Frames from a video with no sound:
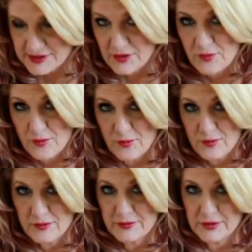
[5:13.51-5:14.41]
It's a
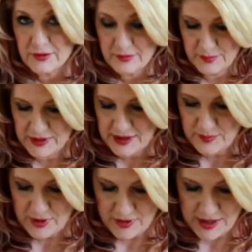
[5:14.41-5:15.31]
whole new
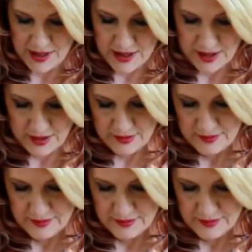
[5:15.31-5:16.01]
Bloody Mary egg.